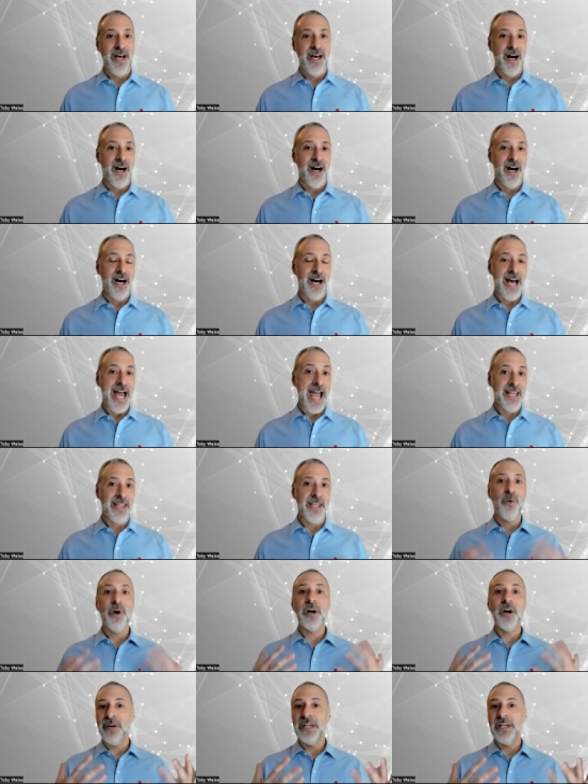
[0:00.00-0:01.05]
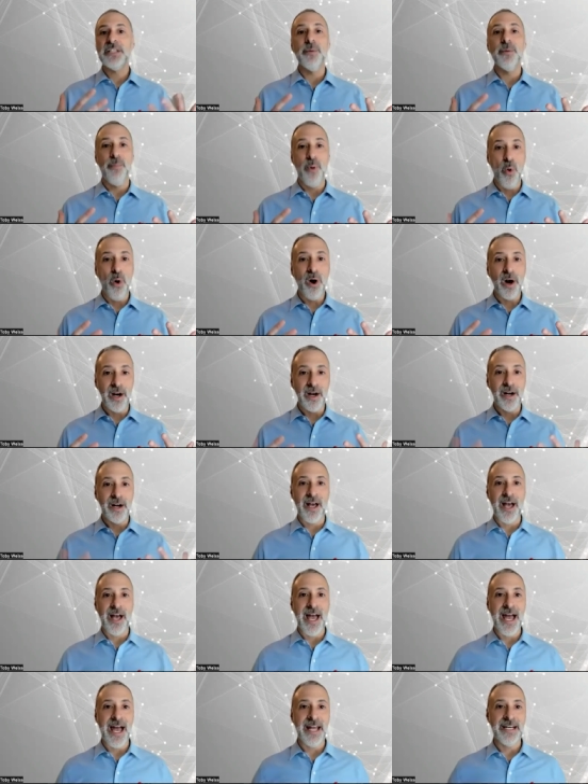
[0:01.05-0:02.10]
and they want great support.
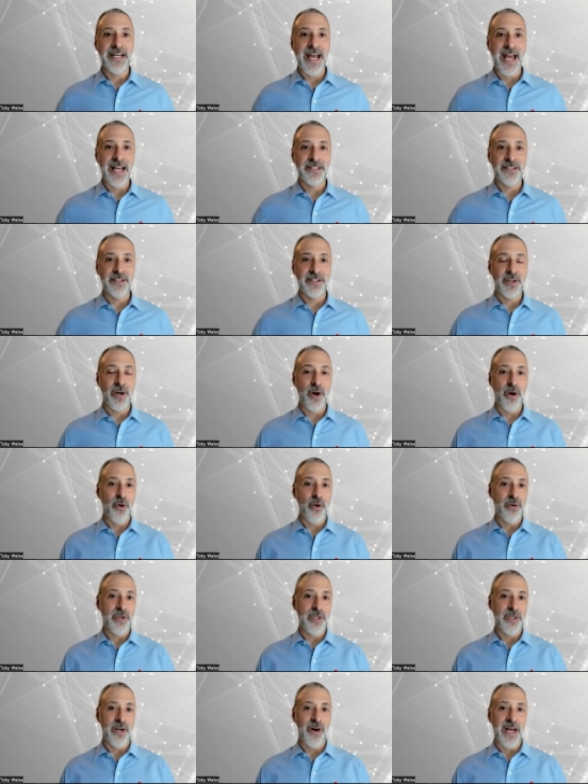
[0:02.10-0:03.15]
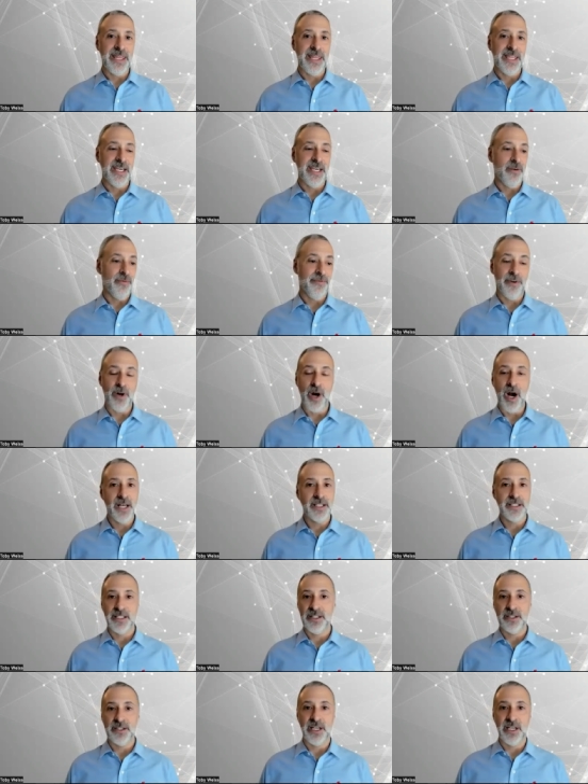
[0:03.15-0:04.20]
And so, I think for us,
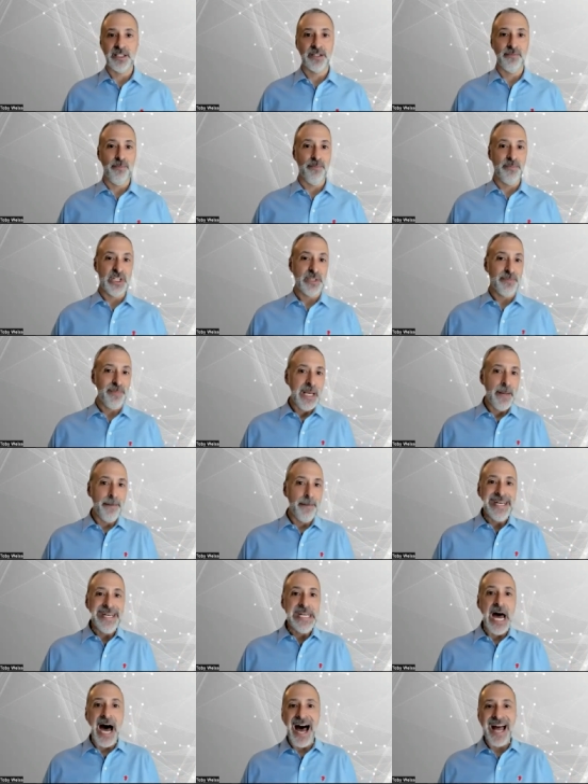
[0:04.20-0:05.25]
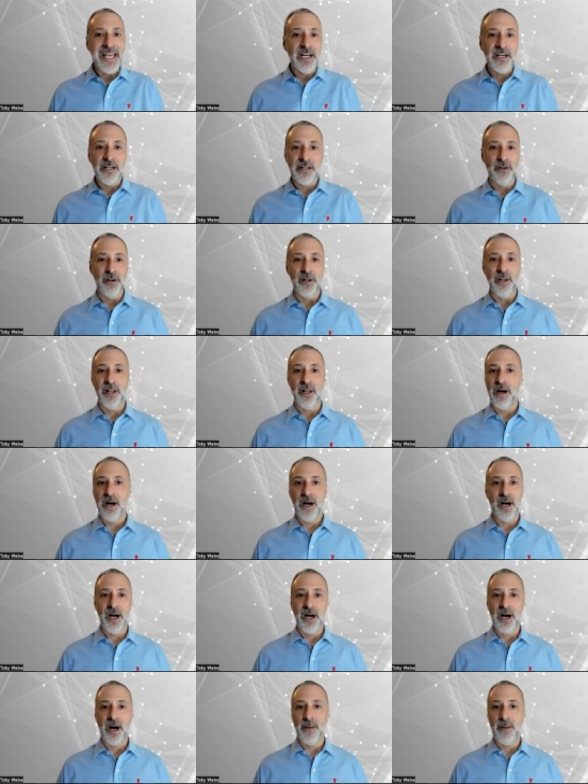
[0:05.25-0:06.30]
it's just being maniacal
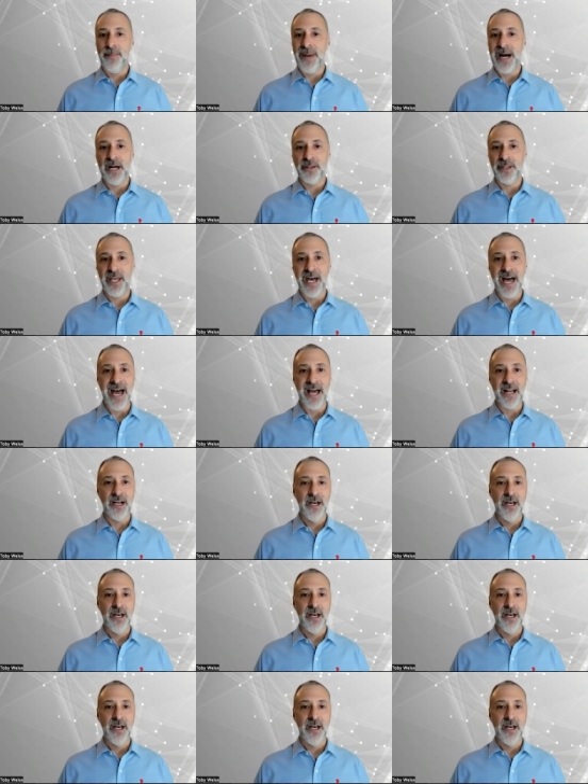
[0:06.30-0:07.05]
about that.